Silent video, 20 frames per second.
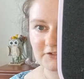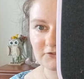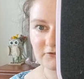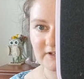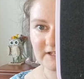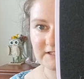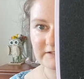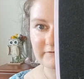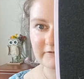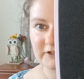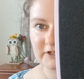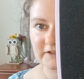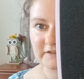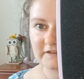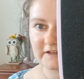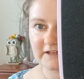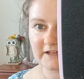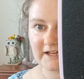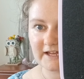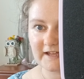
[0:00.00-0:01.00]
strand of
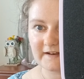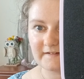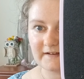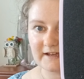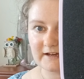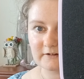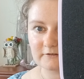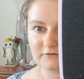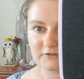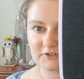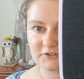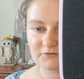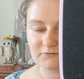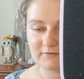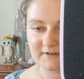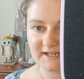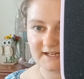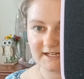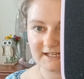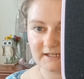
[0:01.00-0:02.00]
another, and that will just
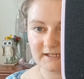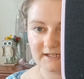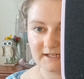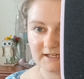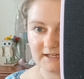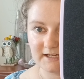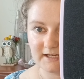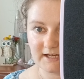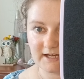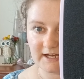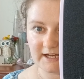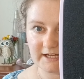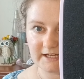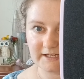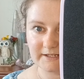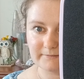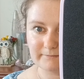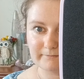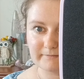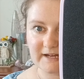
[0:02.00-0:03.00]
really
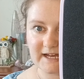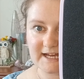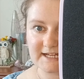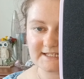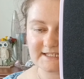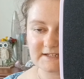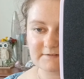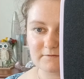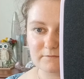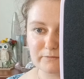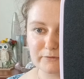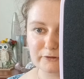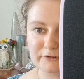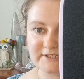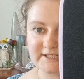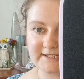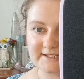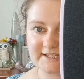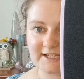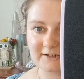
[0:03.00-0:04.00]
um, add even more
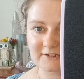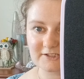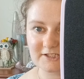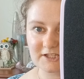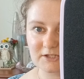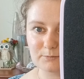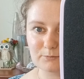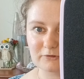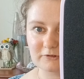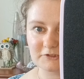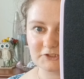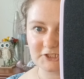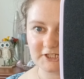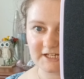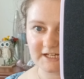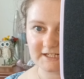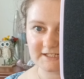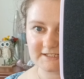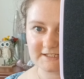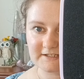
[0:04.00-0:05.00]
detail to the
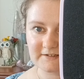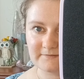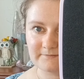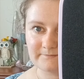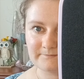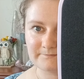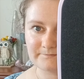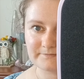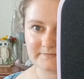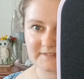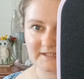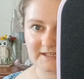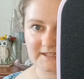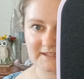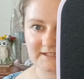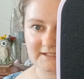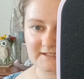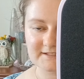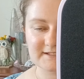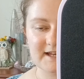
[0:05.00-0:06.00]
project. I
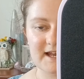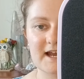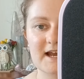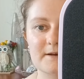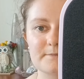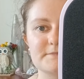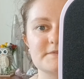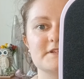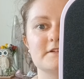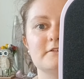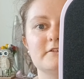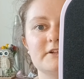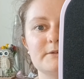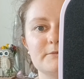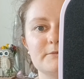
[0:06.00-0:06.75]
think it's absolutely